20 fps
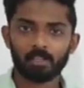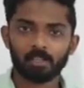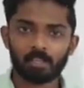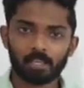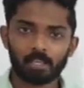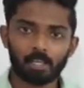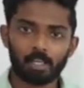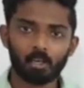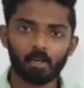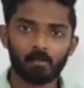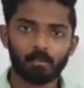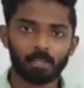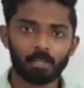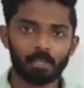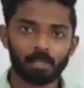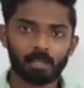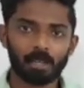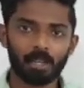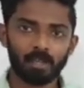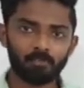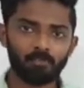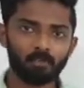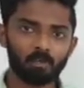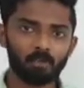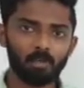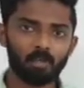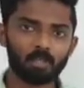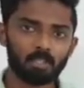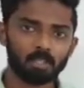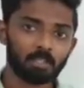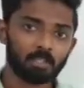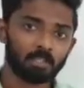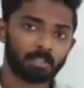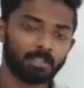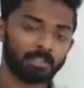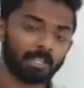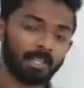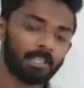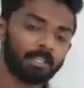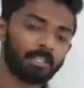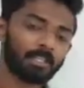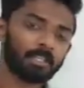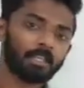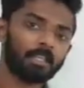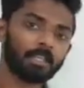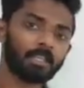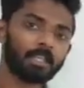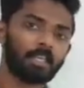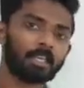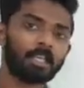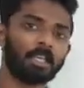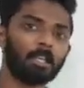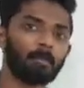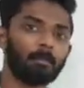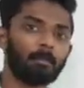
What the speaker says: he will be careful that he